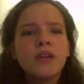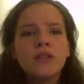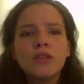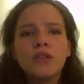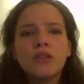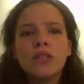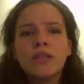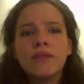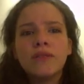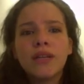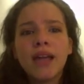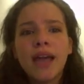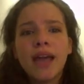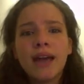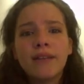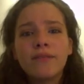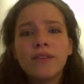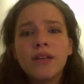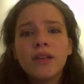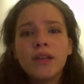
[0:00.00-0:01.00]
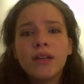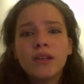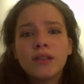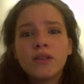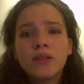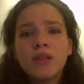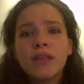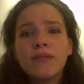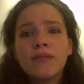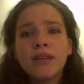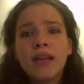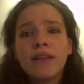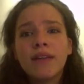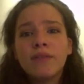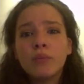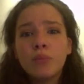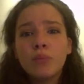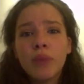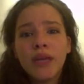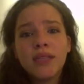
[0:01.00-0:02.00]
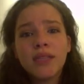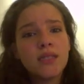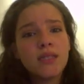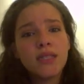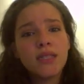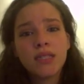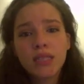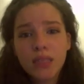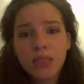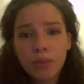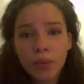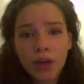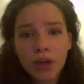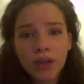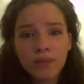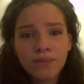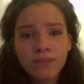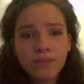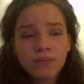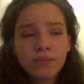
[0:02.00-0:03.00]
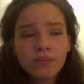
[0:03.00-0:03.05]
don't even have a bed to sleep on.